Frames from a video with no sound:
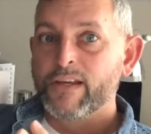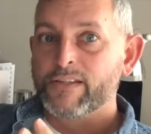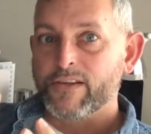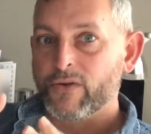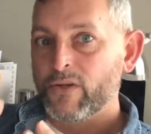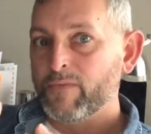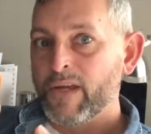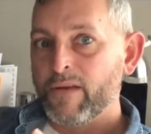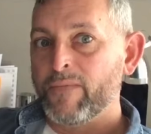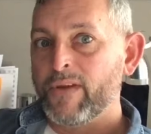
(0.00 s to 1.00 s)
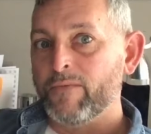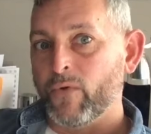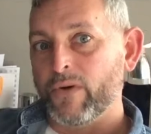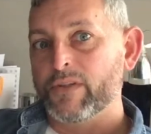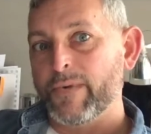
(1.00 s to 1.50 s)
So you may be
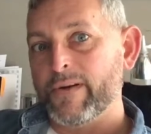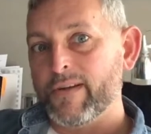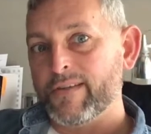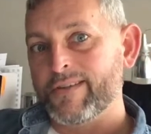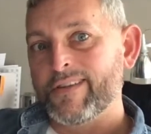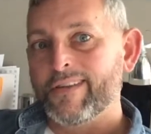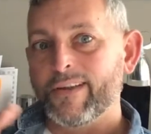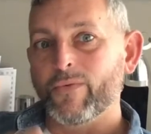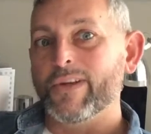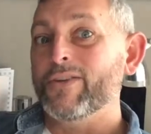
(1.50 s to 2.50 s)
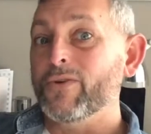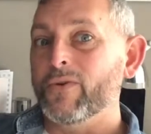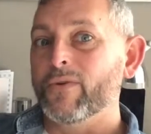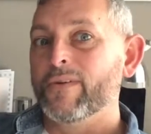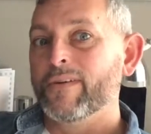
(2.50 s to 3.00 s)
more experienced than what
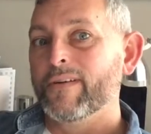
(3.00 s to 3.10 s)
you